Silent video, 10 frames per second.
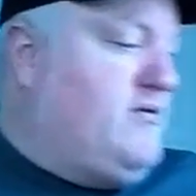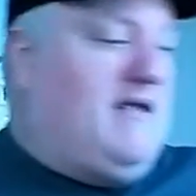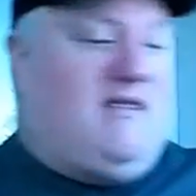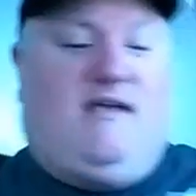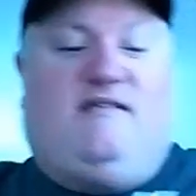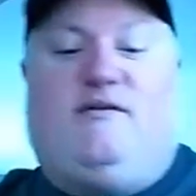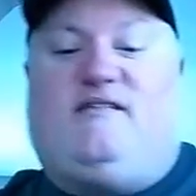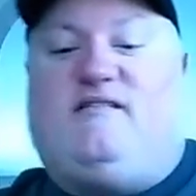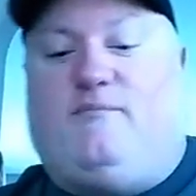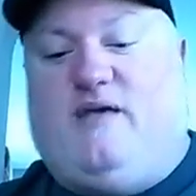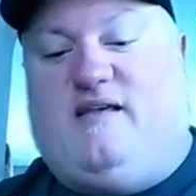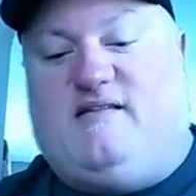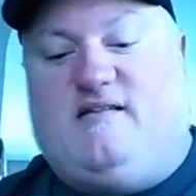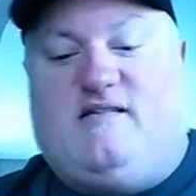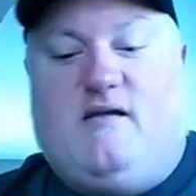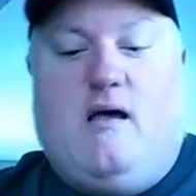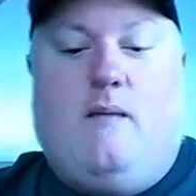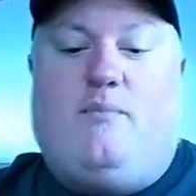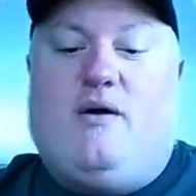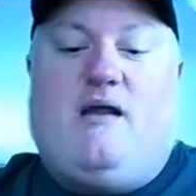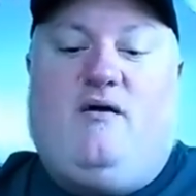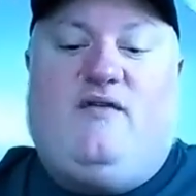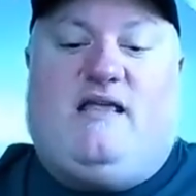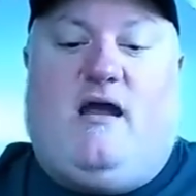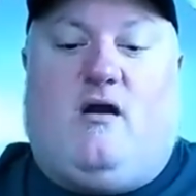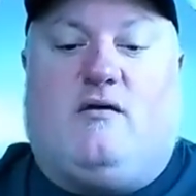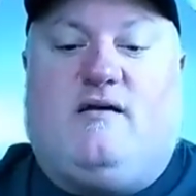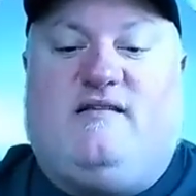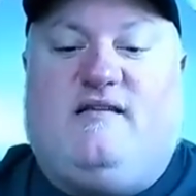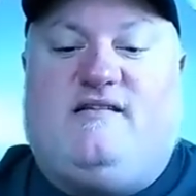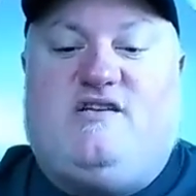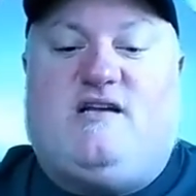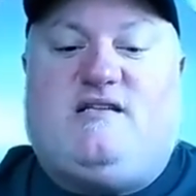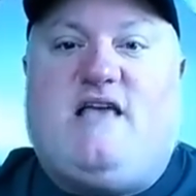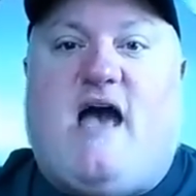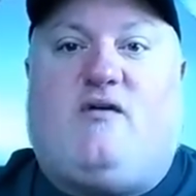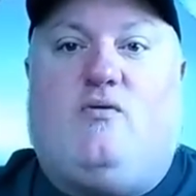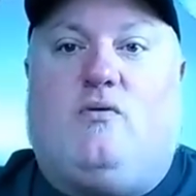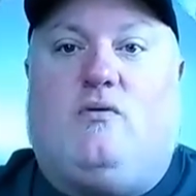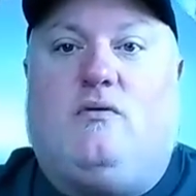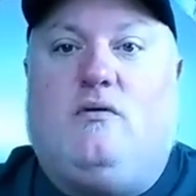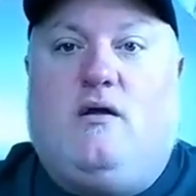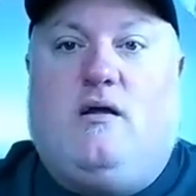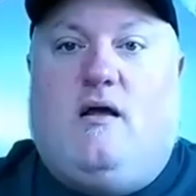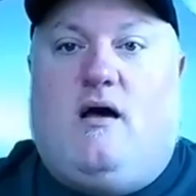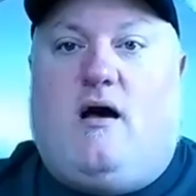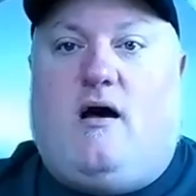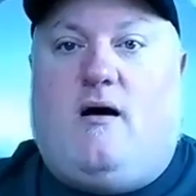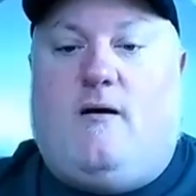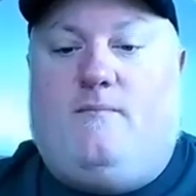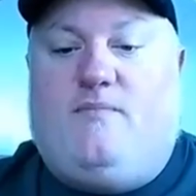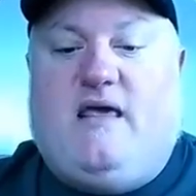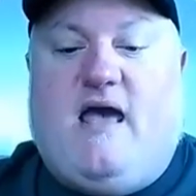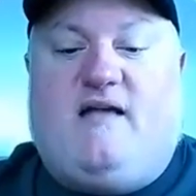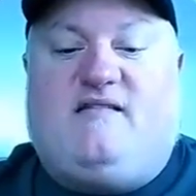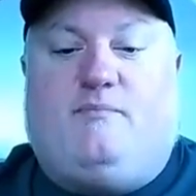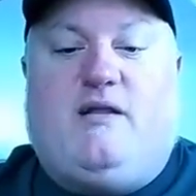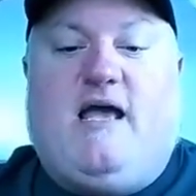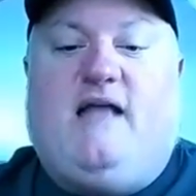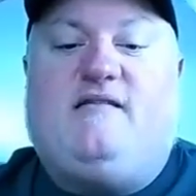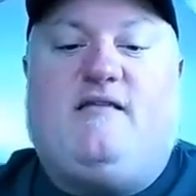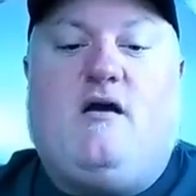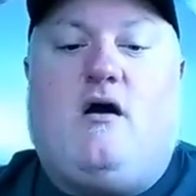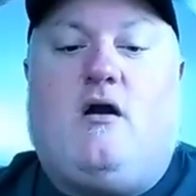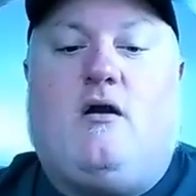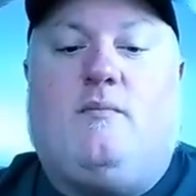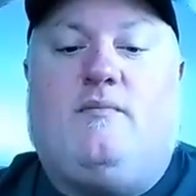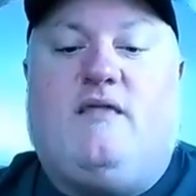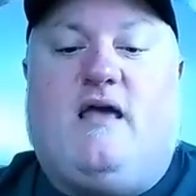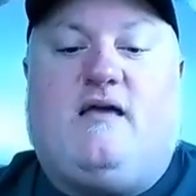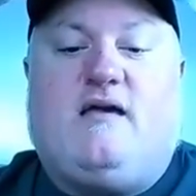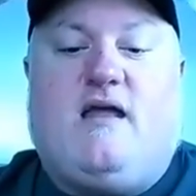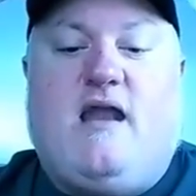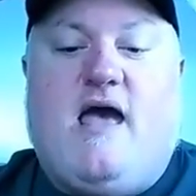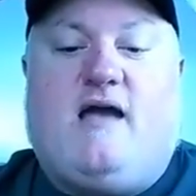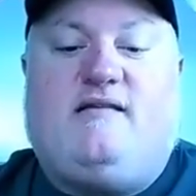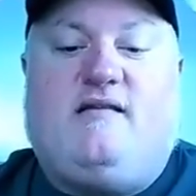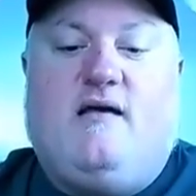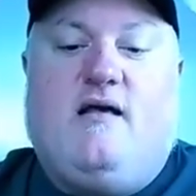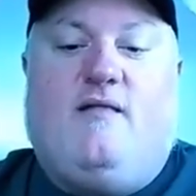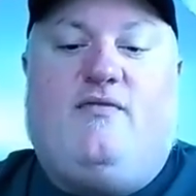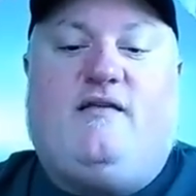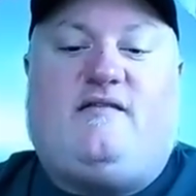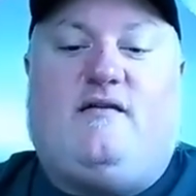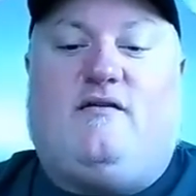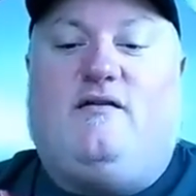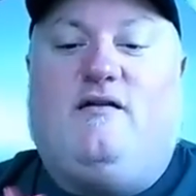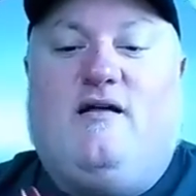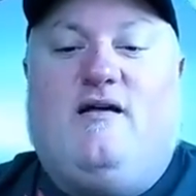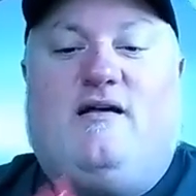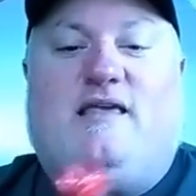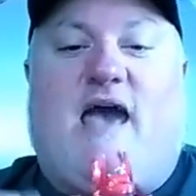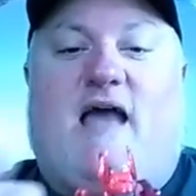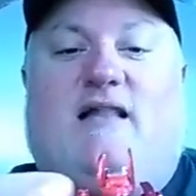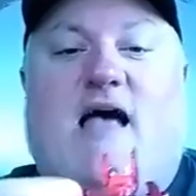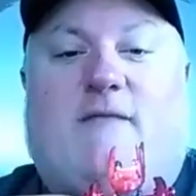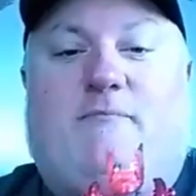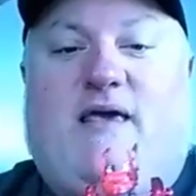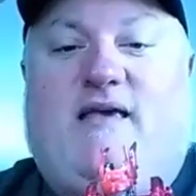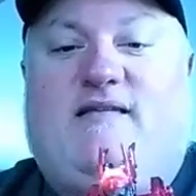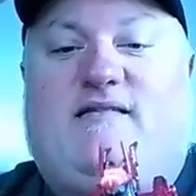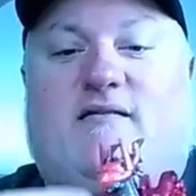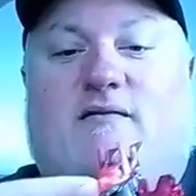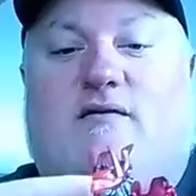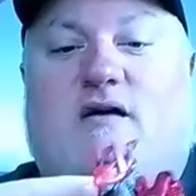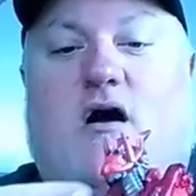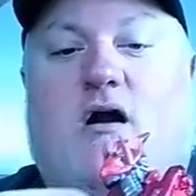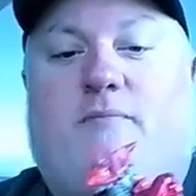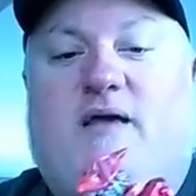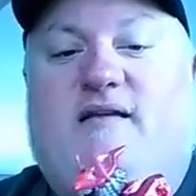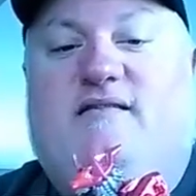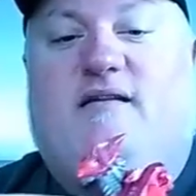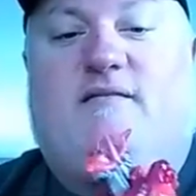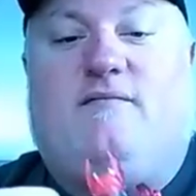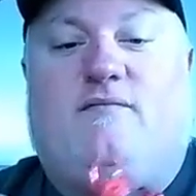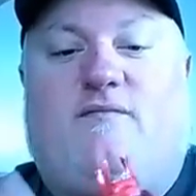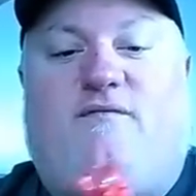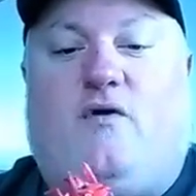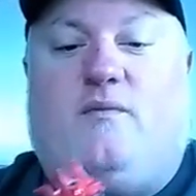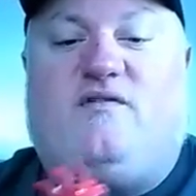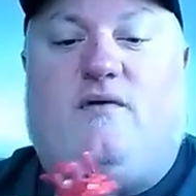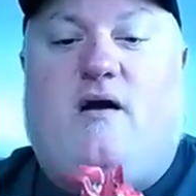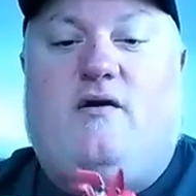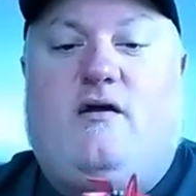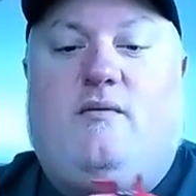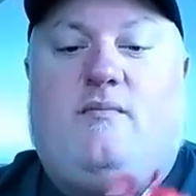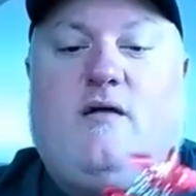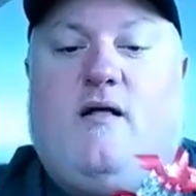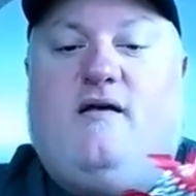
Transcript: I think he's missing some pieces, but I don't even care because he's just that cool. He has the blades on the arm. They connect. This little Cadillac piece or car piece that forms around him.